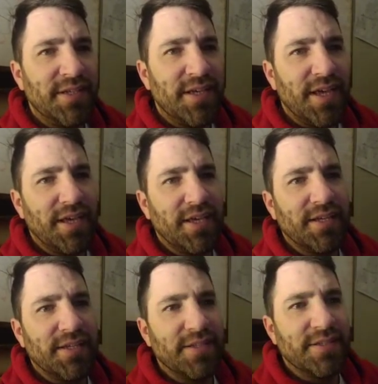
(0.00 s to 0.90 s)

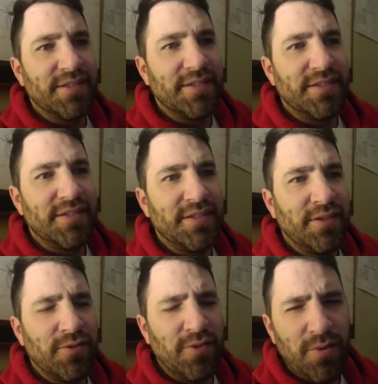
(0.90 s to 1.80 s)
And, you
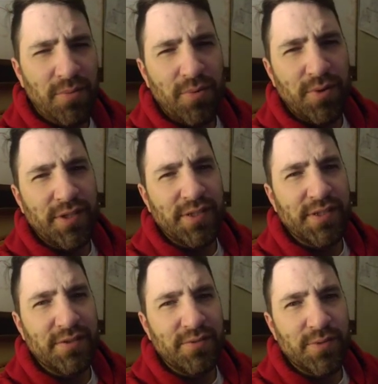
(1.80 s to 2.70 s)
know, the whole point of
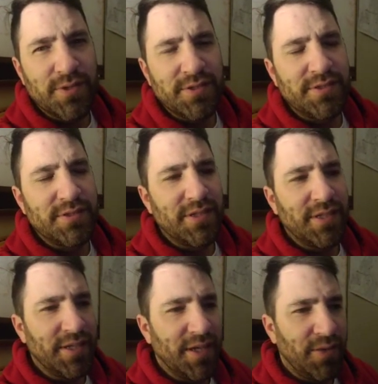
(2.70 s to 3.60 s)
this was
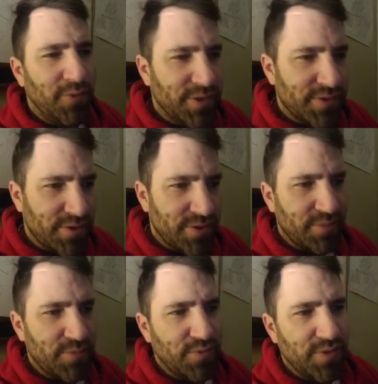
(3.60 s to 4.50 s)
uh, I went and saw
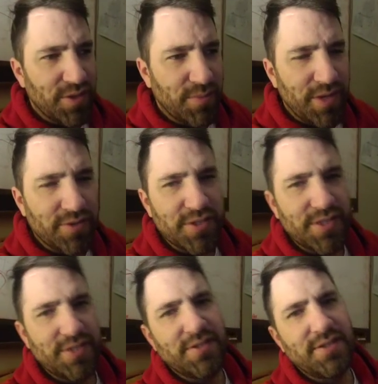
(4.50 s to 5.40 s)
that movie Come Out in
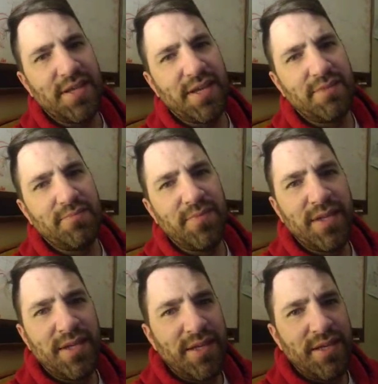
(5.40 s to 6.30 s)
Jesus' Name,
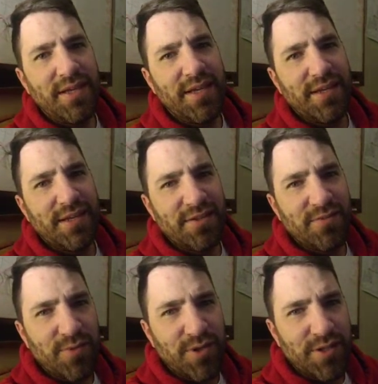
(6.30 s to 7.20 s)
and I
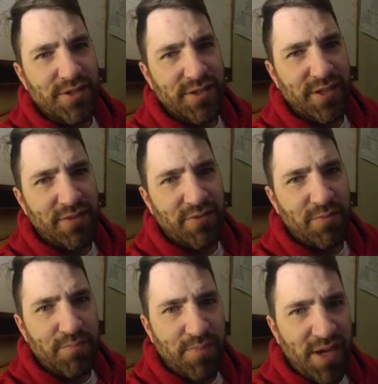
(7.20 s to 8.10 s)
just wanted us to have a
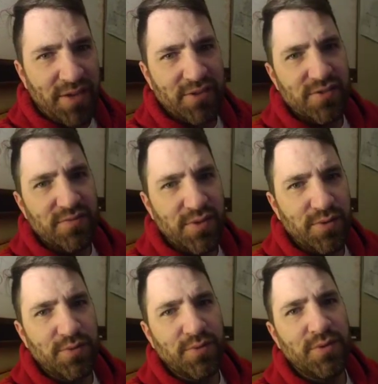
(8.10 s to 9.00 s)
balanced
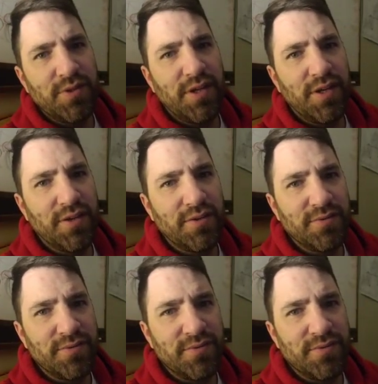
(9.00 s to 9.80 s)
view of